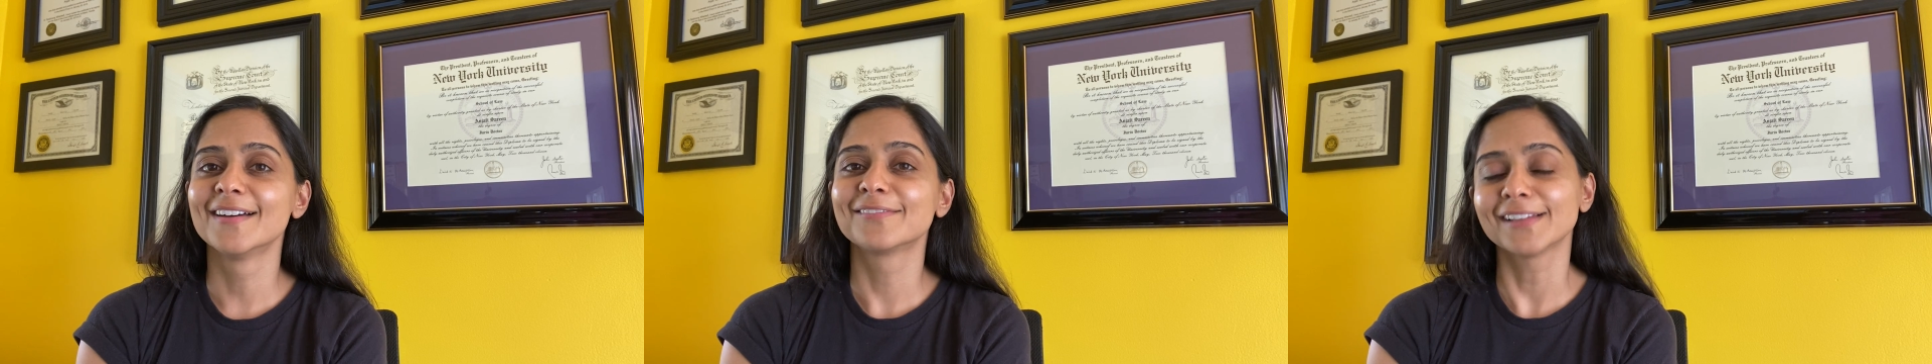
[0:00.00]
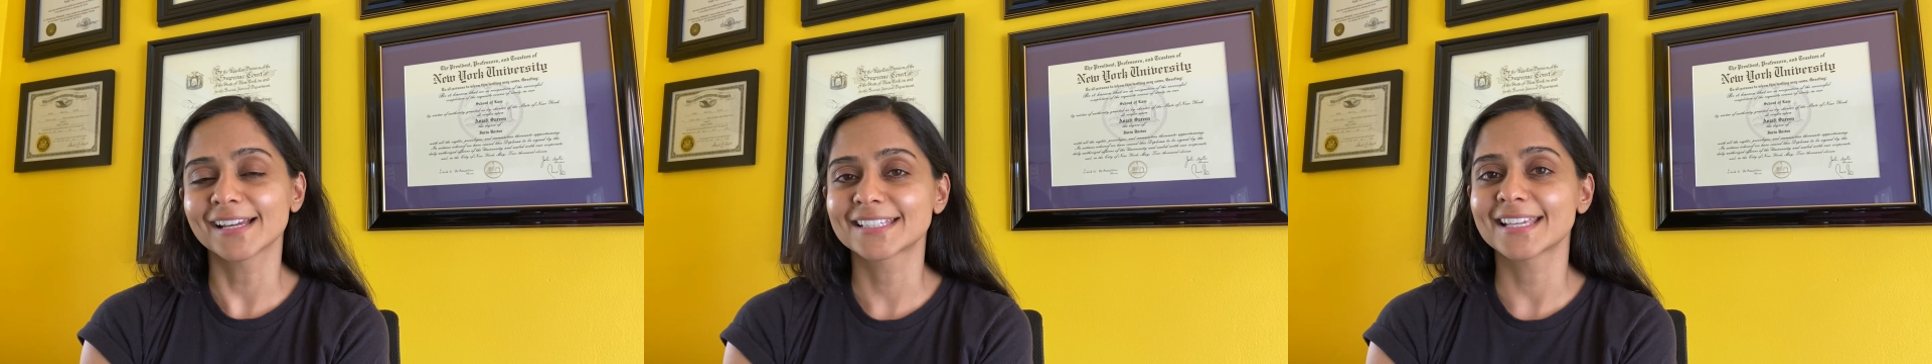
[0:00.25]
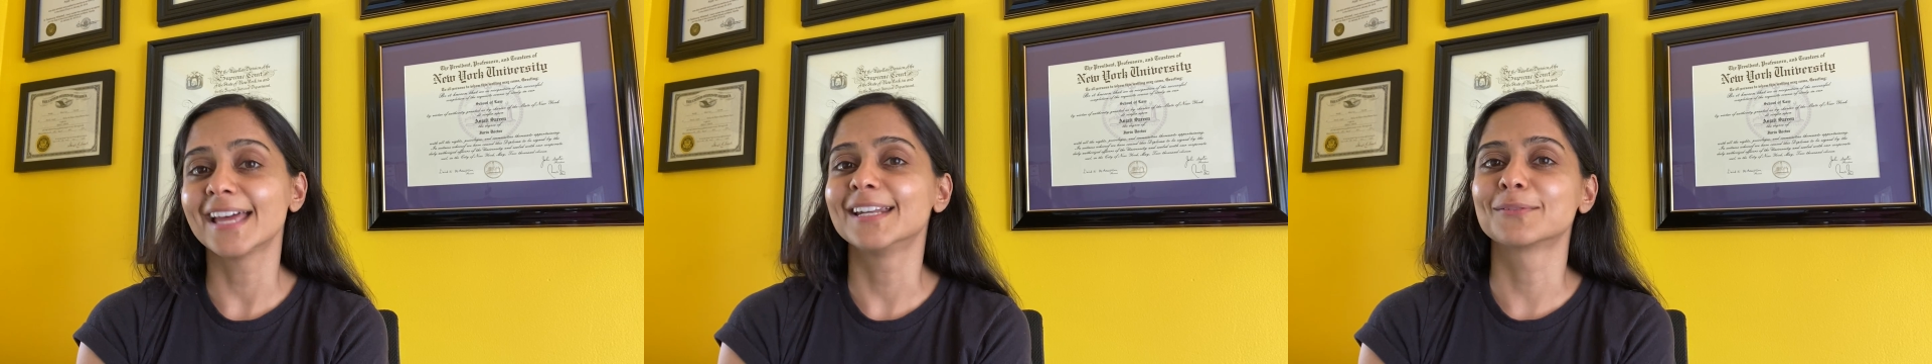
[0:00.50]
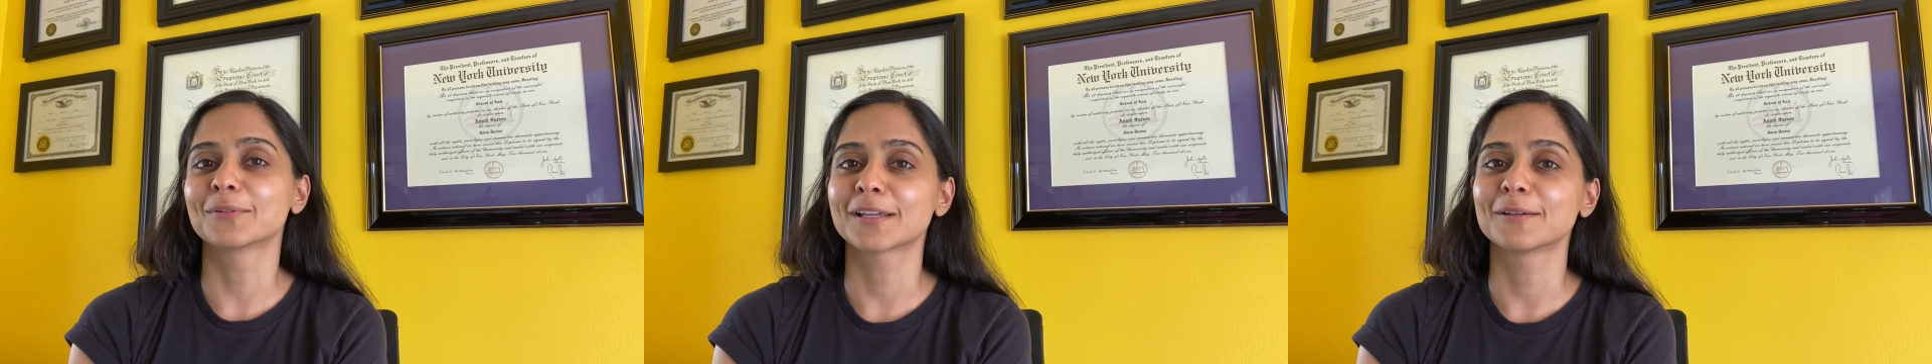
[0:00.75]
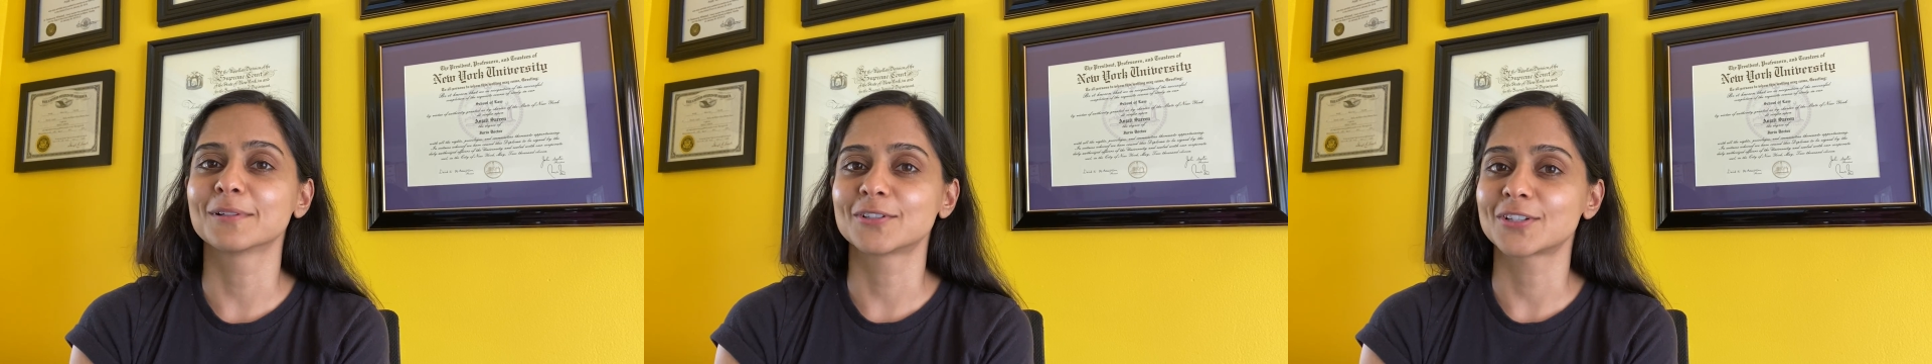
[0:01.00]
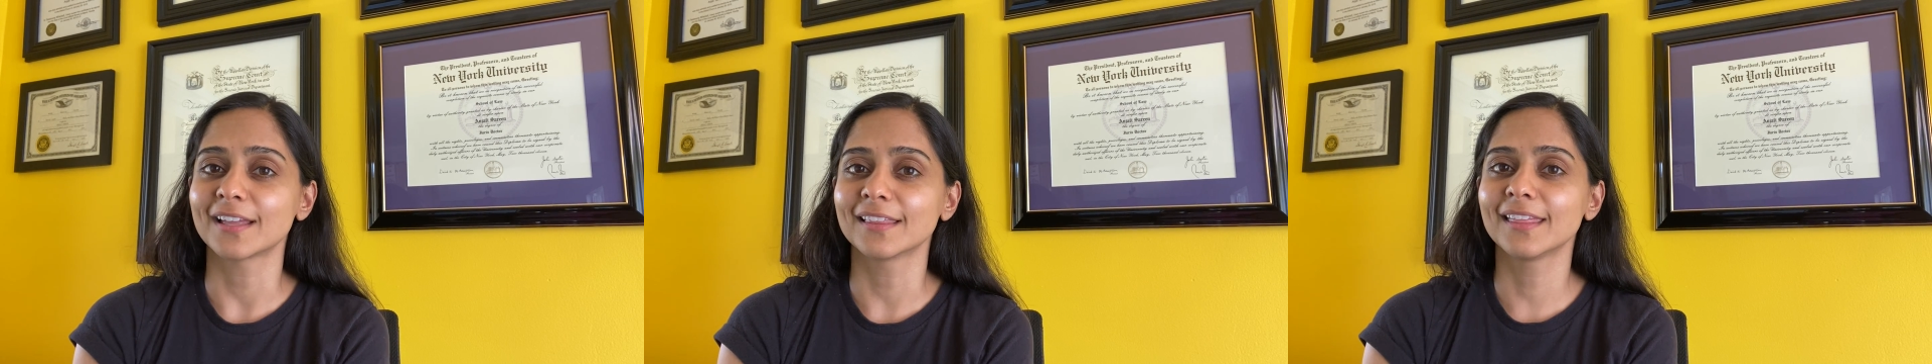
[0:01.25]
Flex Ed and working with
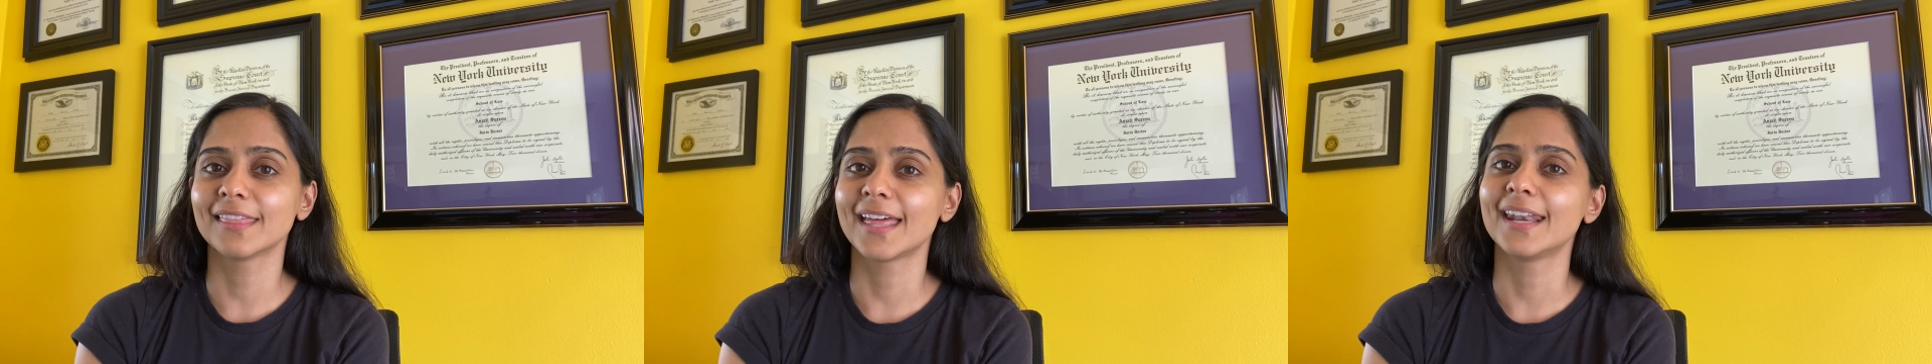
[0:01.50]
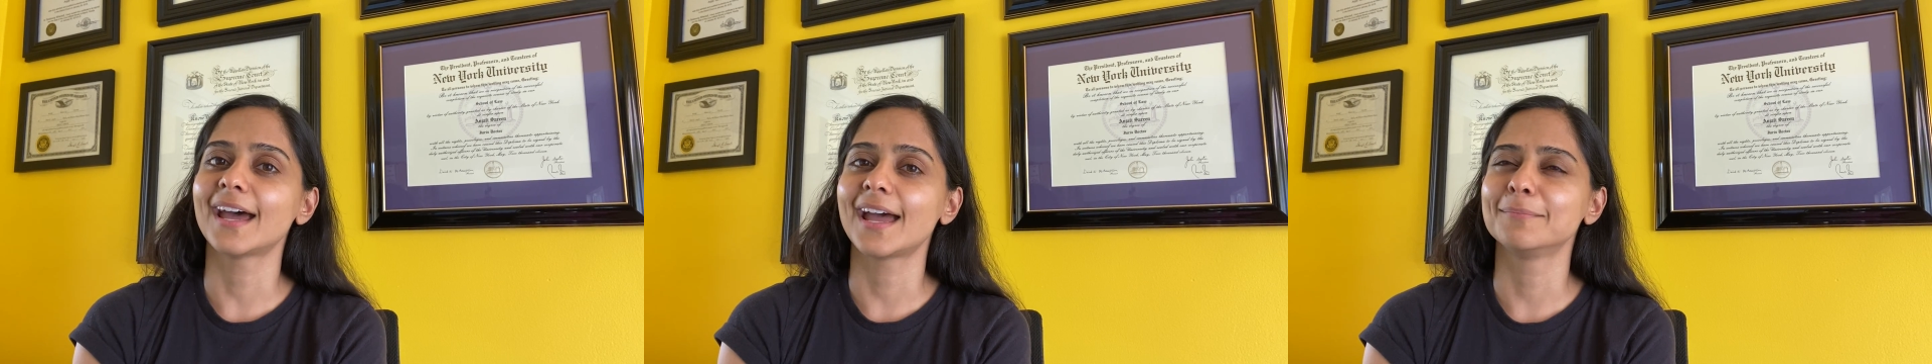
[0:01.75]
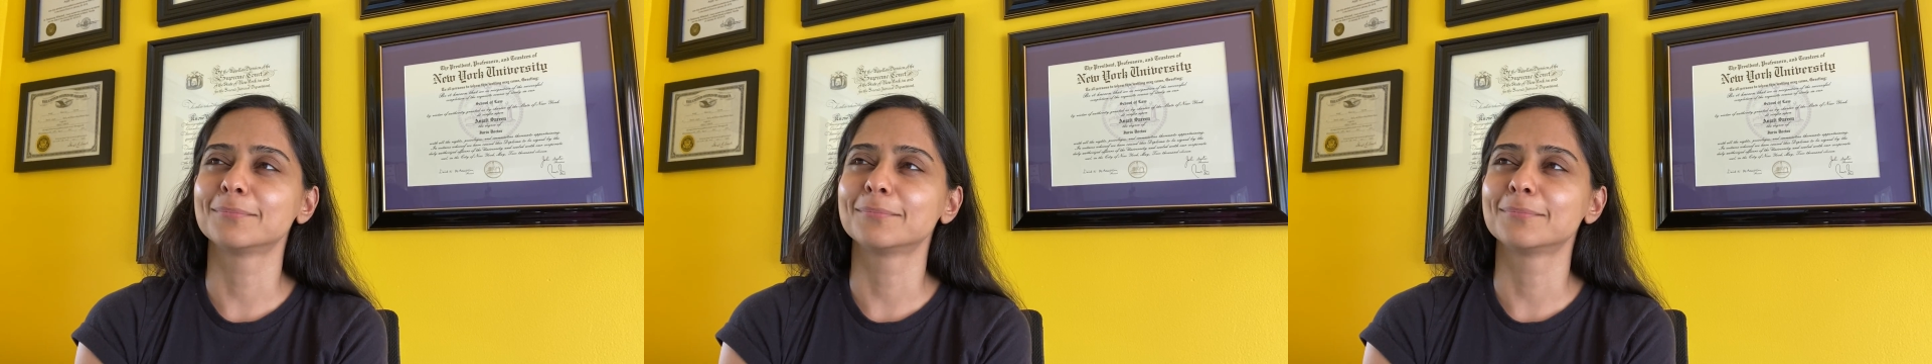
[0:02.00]
Shelly than I